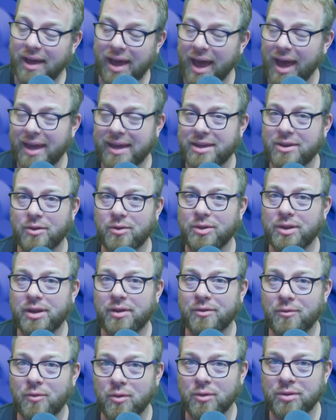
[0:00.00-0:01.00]
I can only
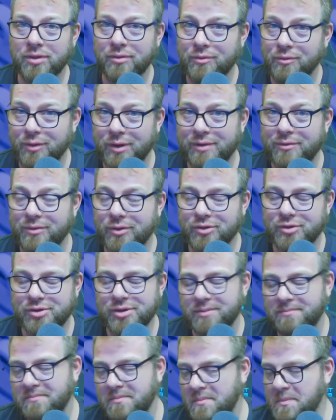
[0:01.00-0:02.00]
afford the free version.